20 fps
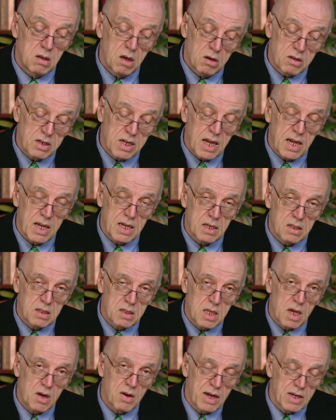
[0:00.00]
Okay,
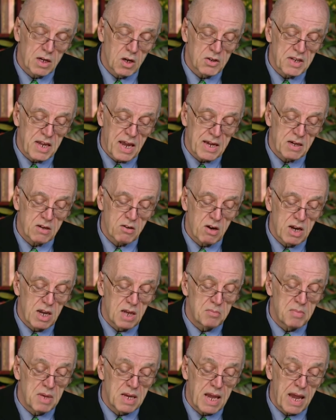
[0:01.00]
so I got angry
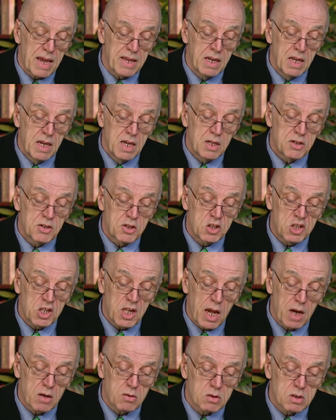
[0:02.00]
and began to
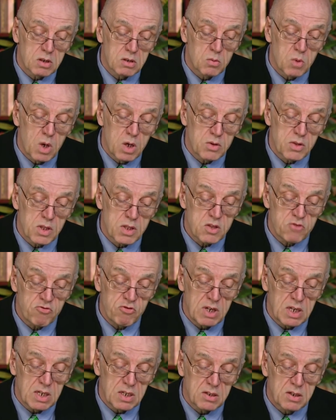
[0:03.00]
shout and woke the
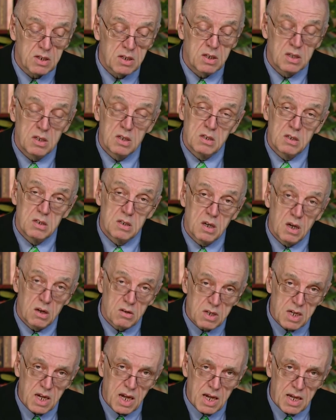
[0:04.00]
street.
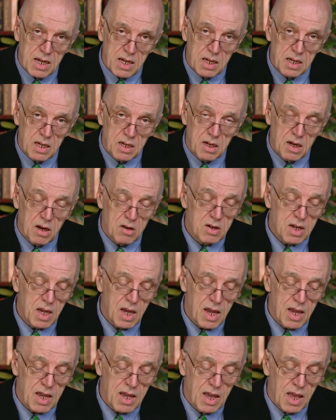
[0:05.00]
Okay,
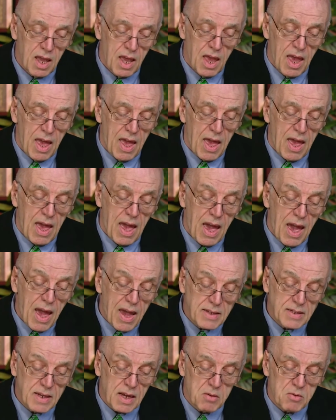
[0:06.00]
okay.
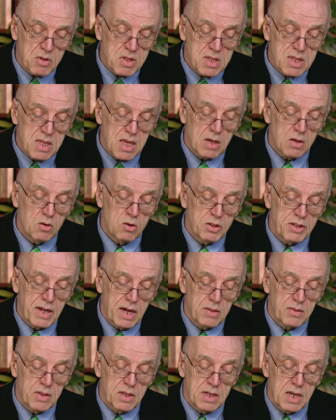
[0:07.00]
And I was sick all
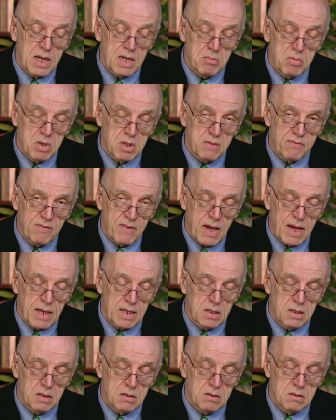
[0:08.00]
down the neighbour's
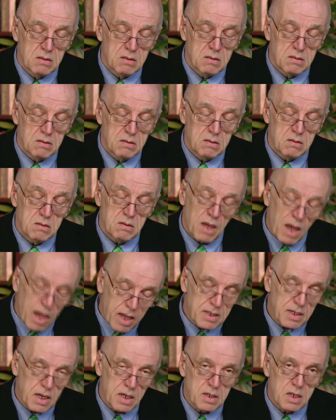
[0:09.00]
van.
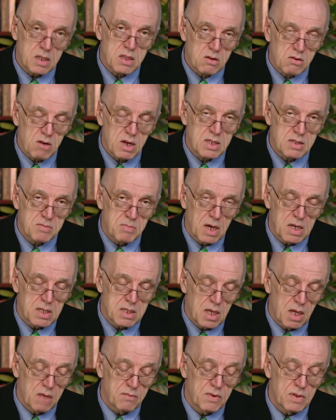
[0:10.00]
And I disgraced
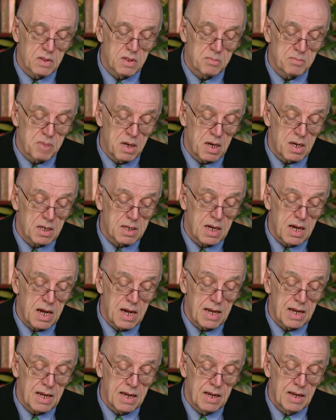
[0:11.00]
myself on the
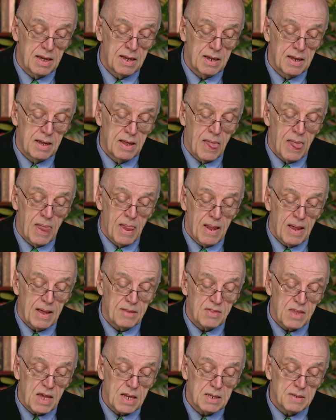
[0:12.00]
parquet.
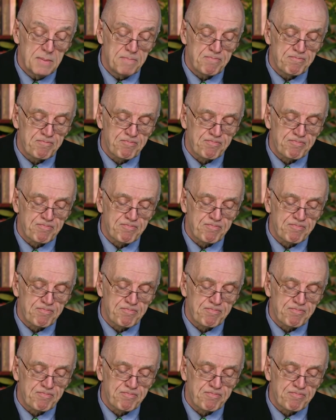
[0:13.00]
And then,